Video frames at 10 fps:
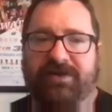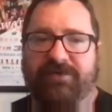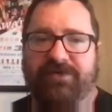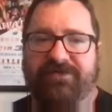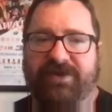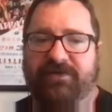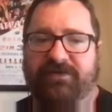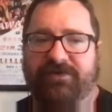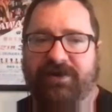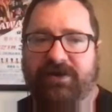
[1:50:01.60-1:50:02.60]
They both
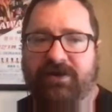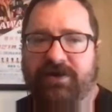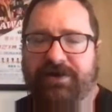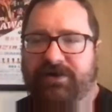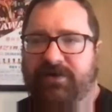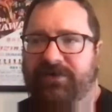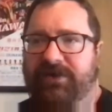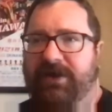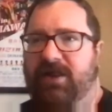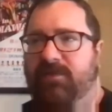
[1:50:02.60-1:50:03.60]
faced very different
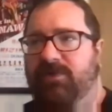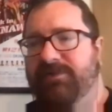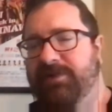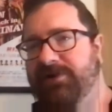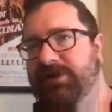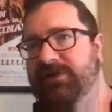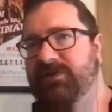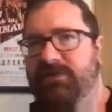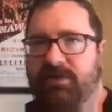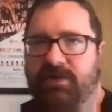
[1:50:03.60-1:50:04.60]
caliber of
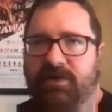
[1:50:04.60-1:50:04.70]
opponents.